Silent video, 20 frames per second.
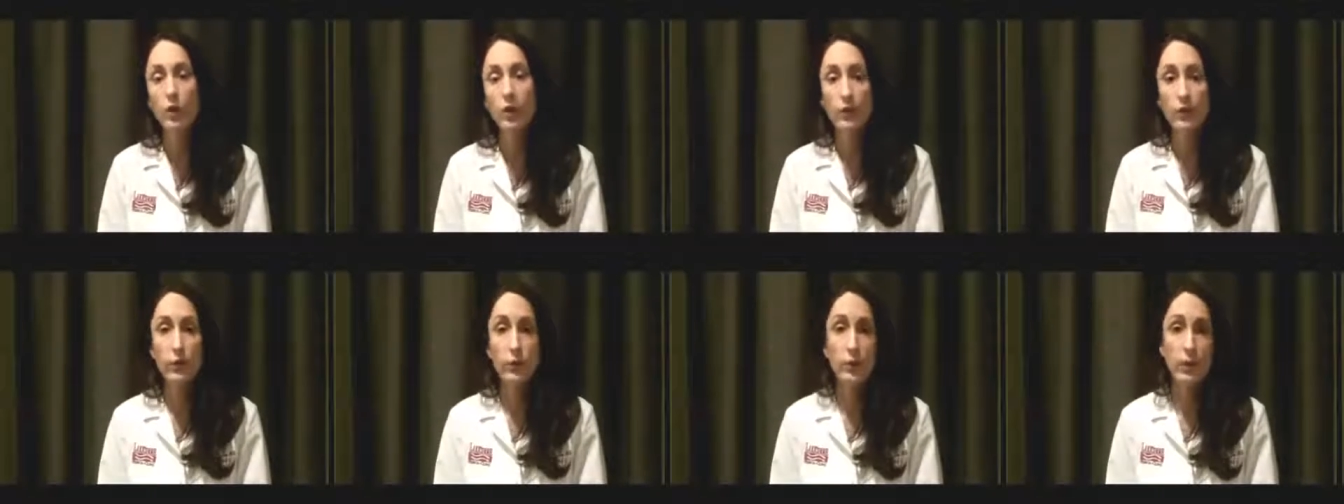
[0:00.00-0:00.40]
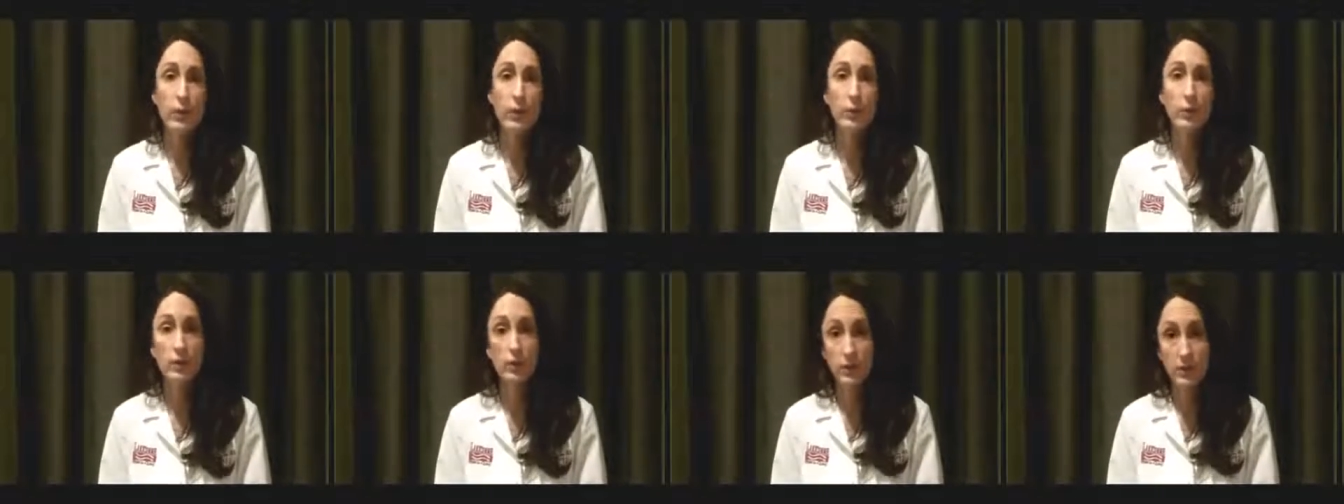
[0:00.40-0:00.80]
you have to
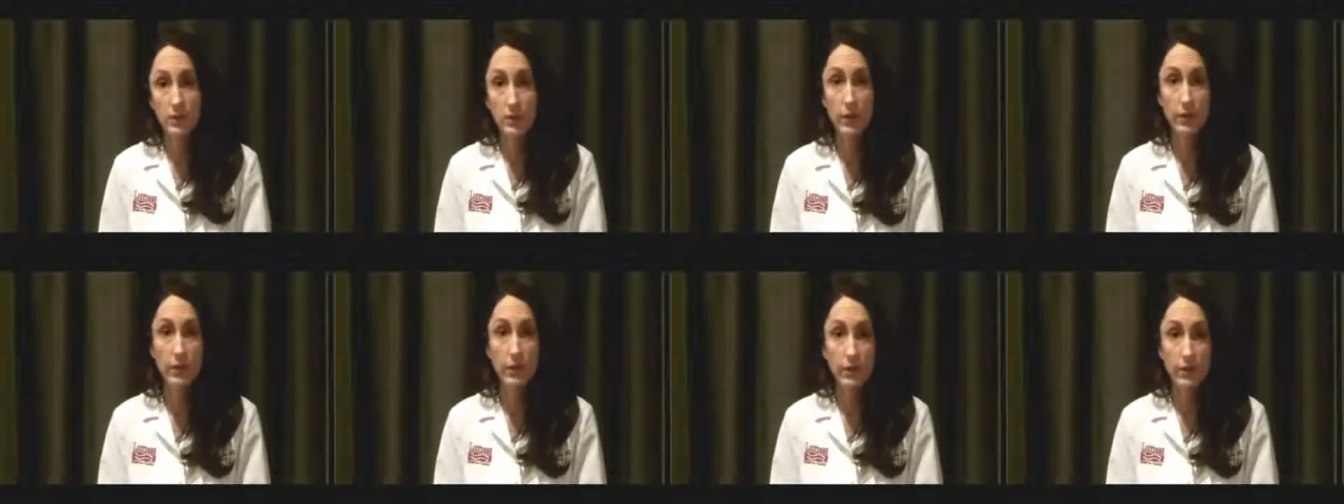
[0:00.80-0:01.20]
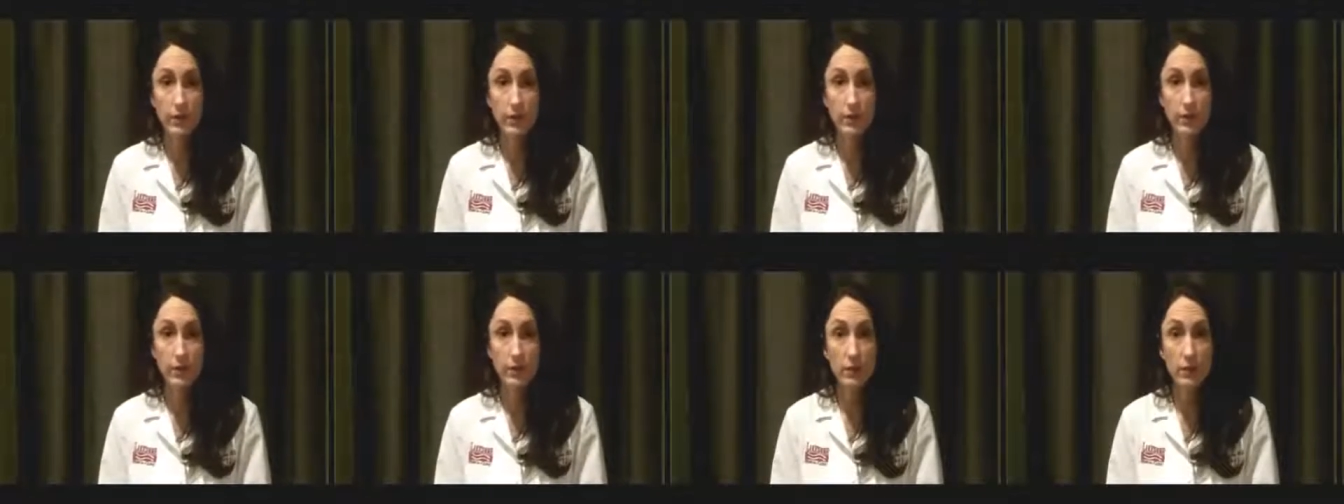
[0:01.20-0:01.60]
weigh the risk and
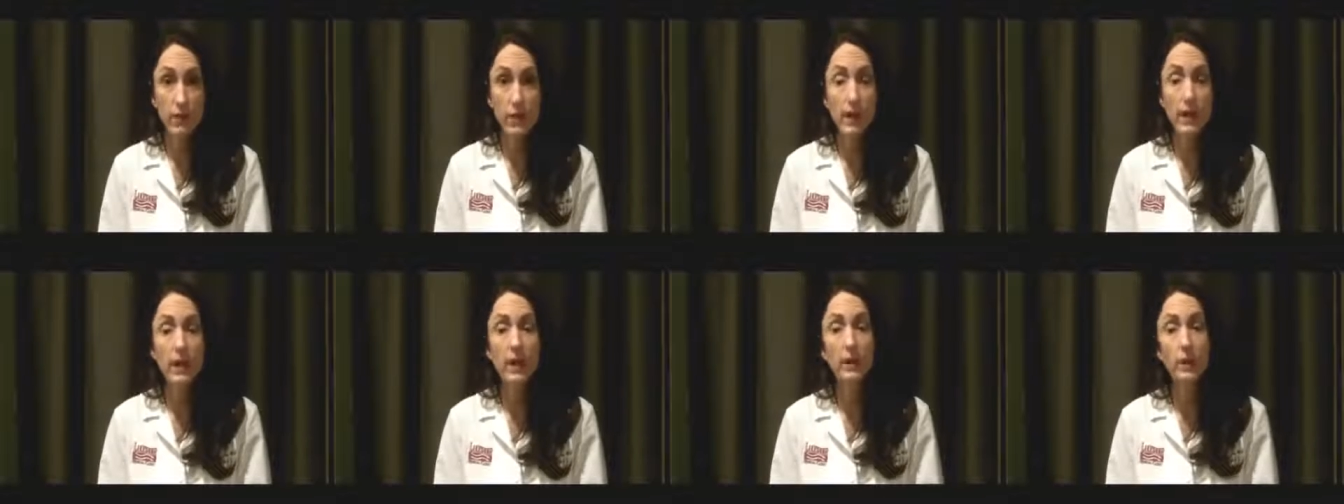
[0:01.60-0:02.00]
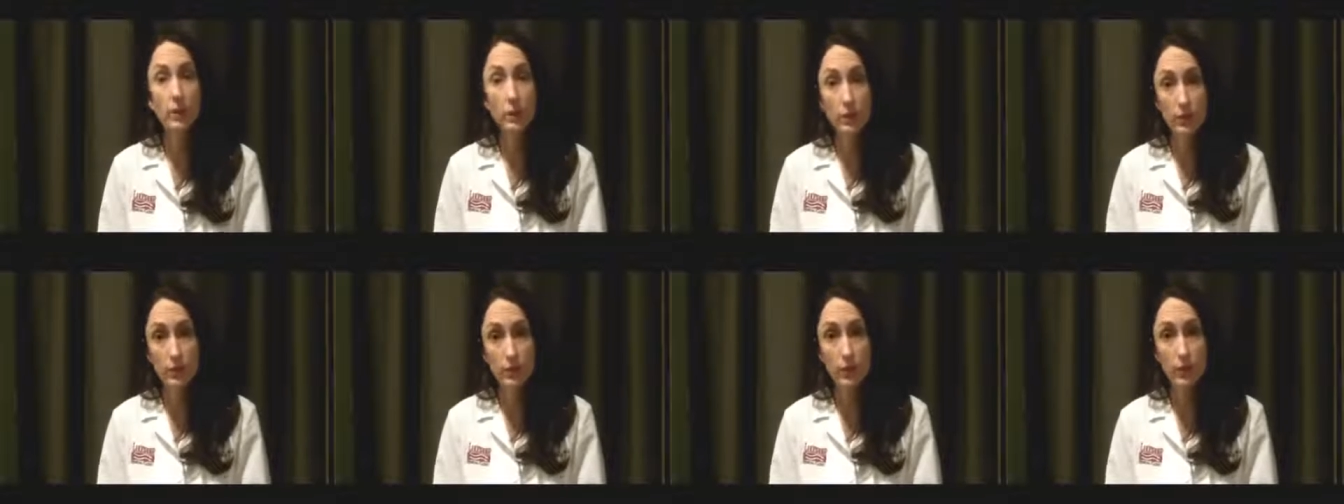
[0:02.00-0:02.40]
benefit and
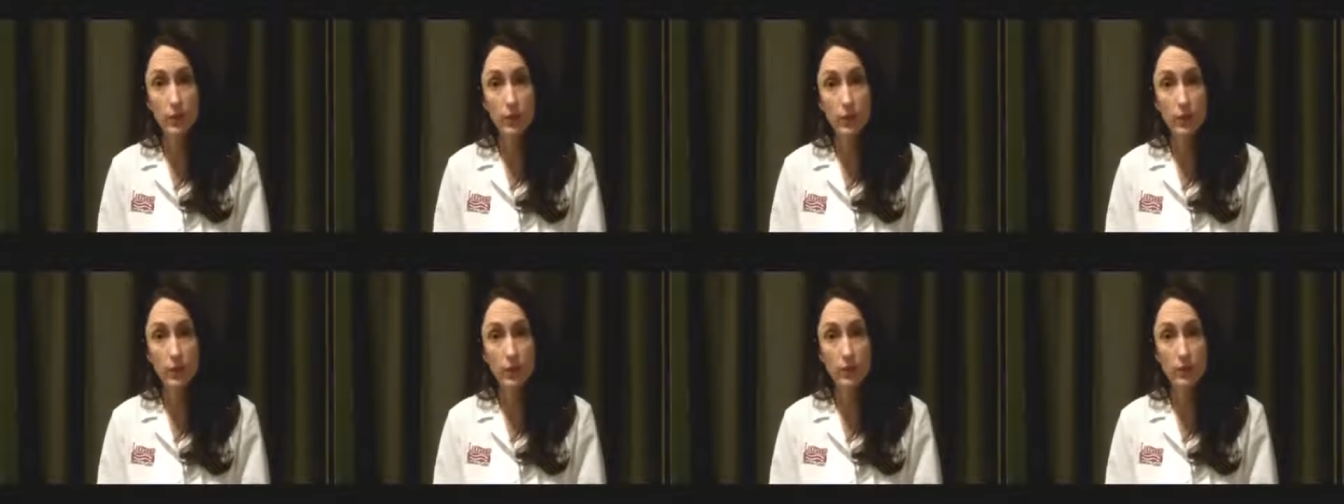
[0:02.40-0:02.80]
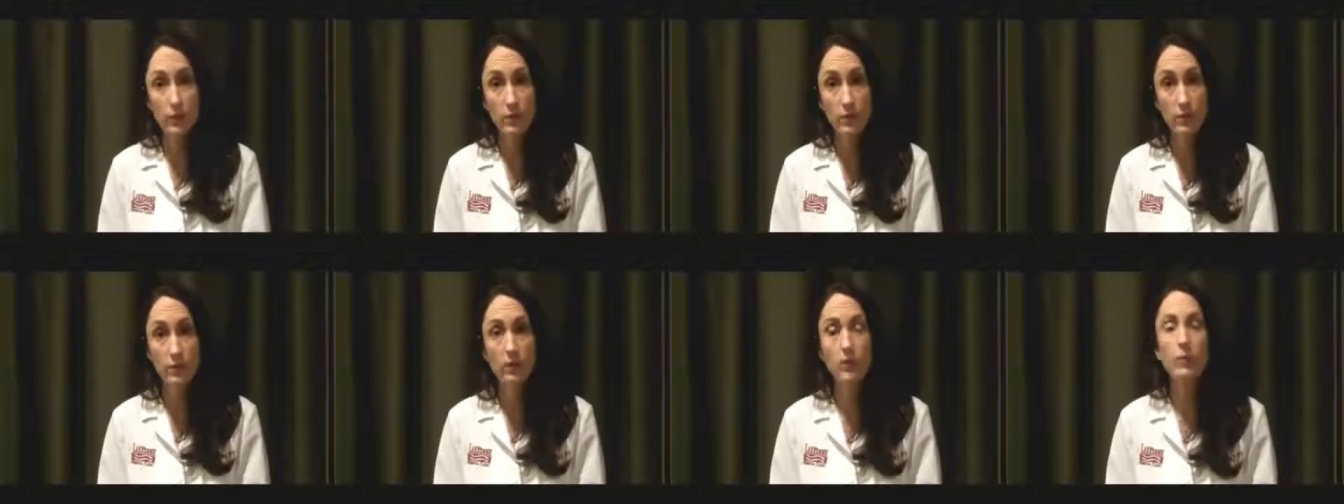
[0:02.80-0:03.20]
the risk of
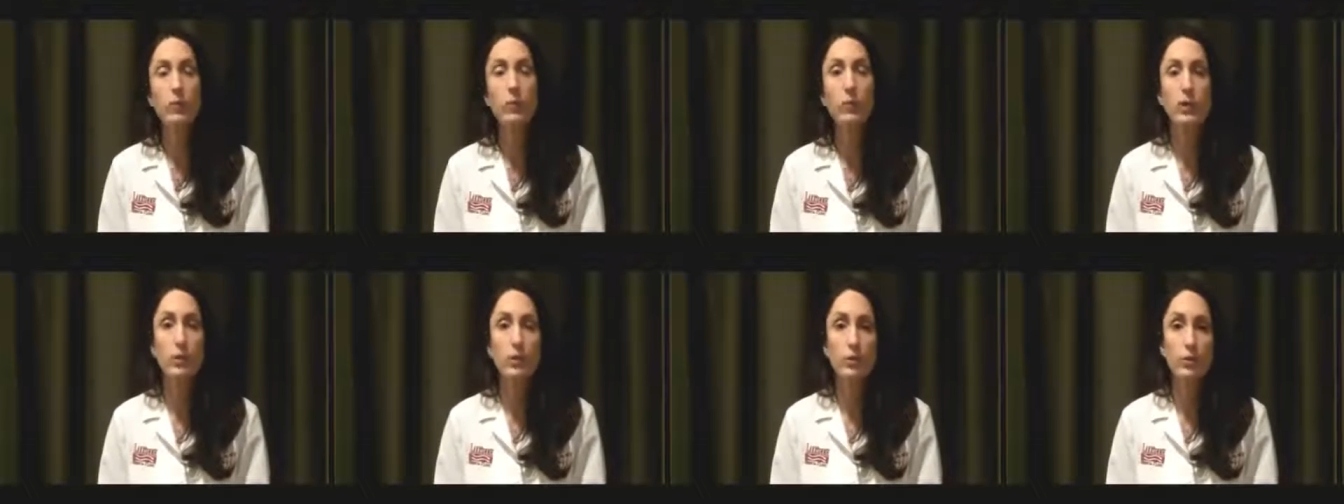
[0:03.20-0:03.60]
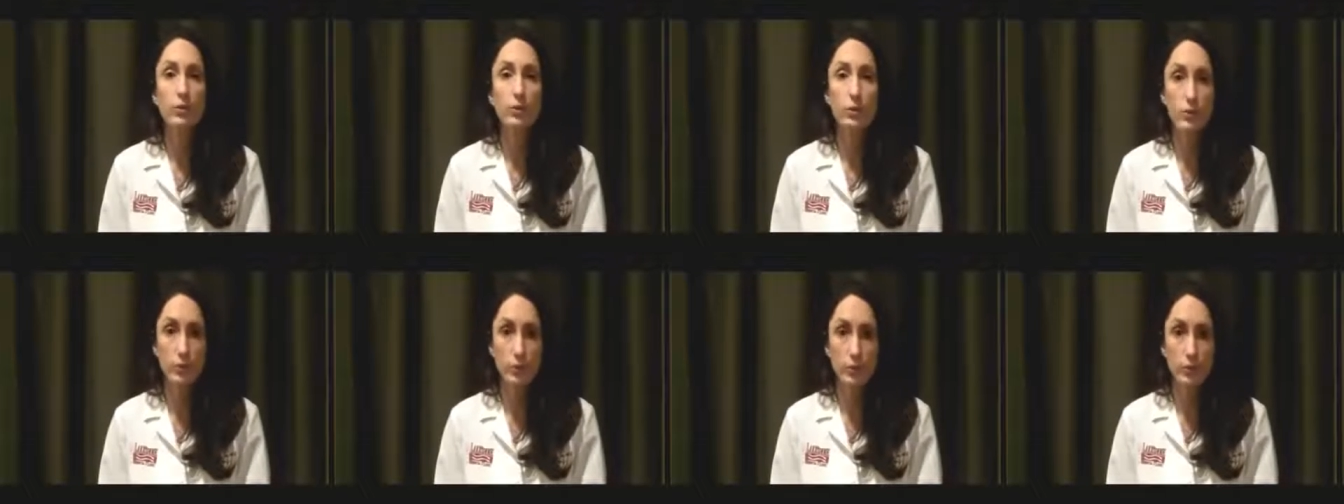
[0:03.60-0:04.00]
recurrence in what you
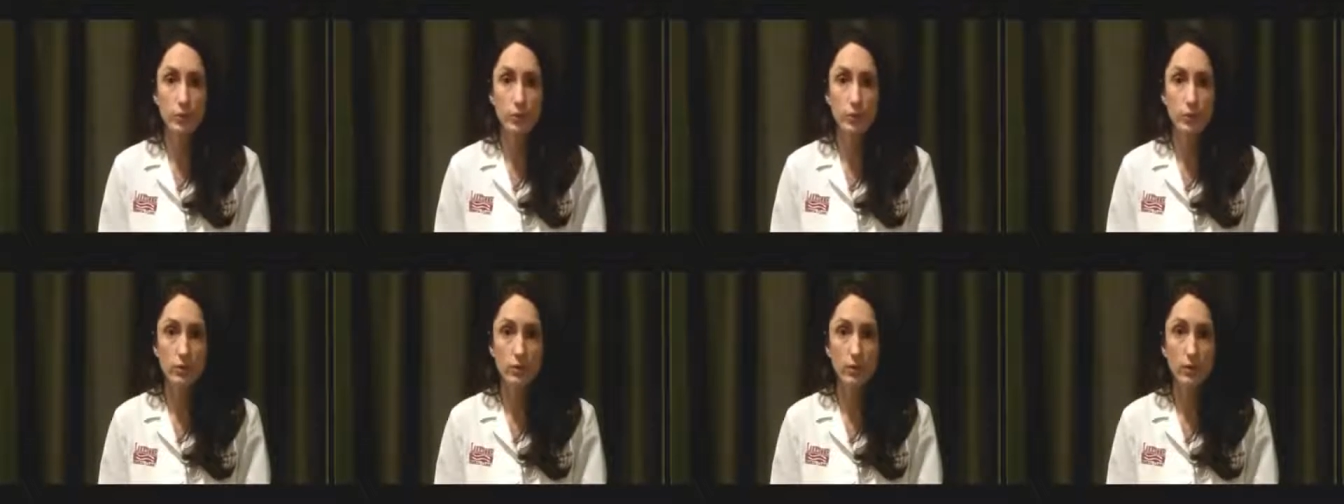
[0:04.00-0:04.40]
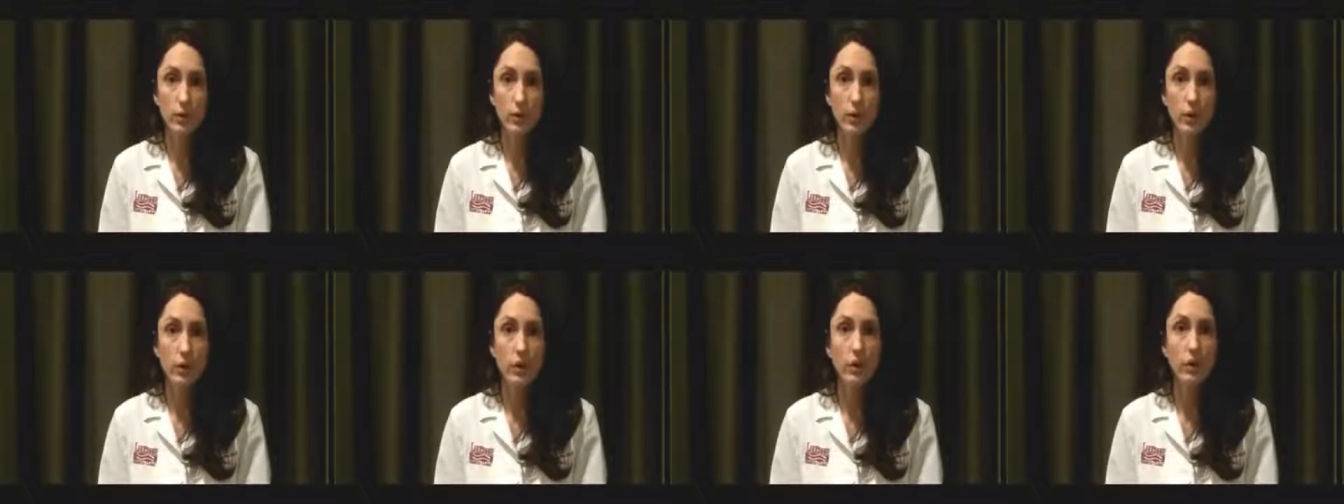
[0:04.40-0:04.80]
choose
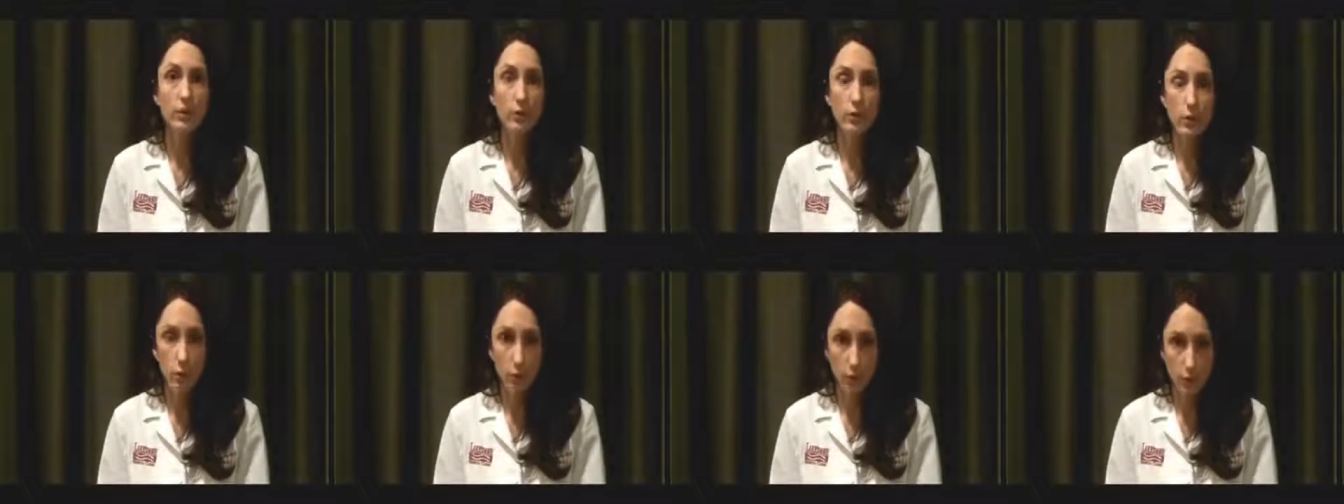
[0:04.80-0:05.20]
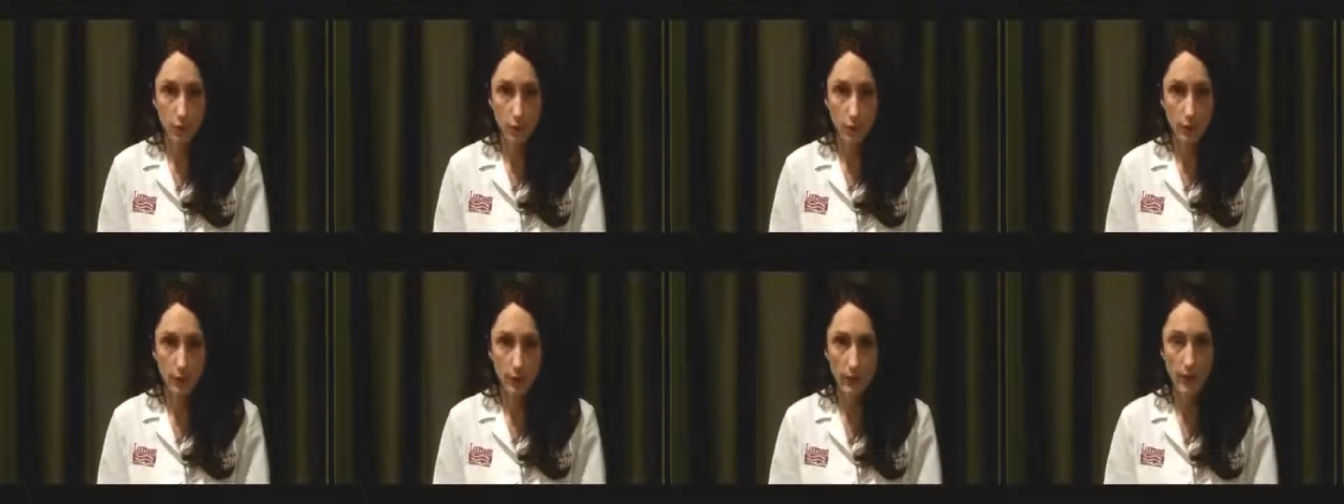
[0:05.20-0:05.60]
to go
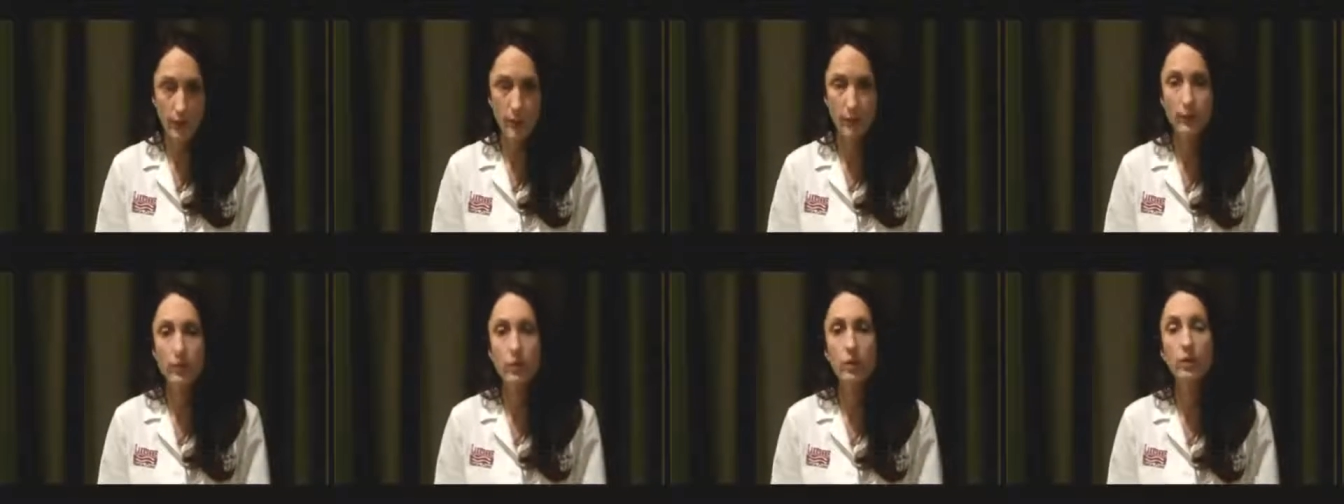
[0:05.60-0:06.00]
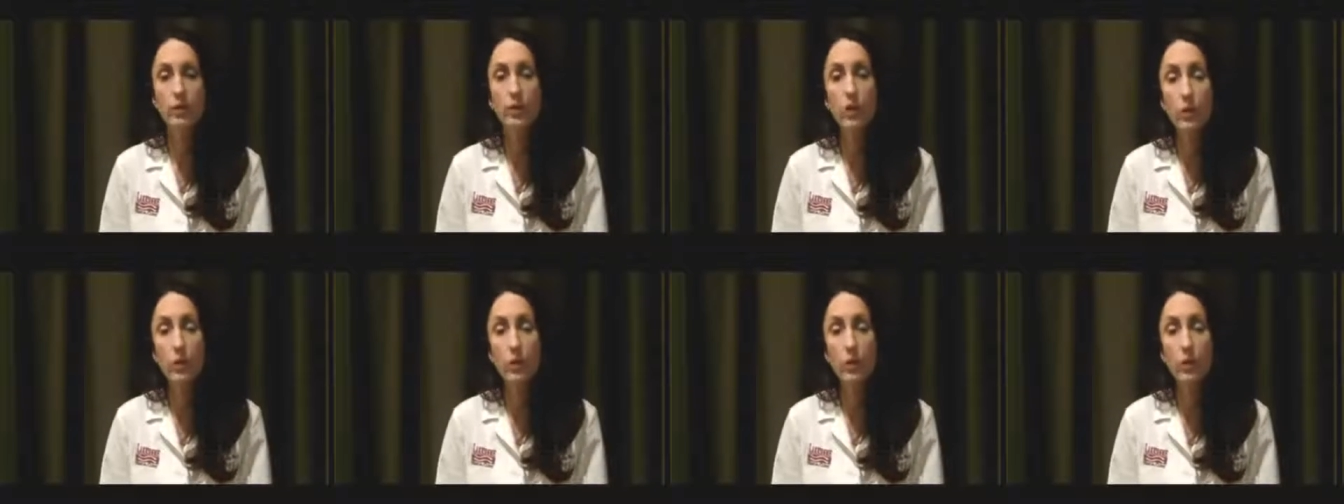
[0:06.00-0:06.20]
forward with.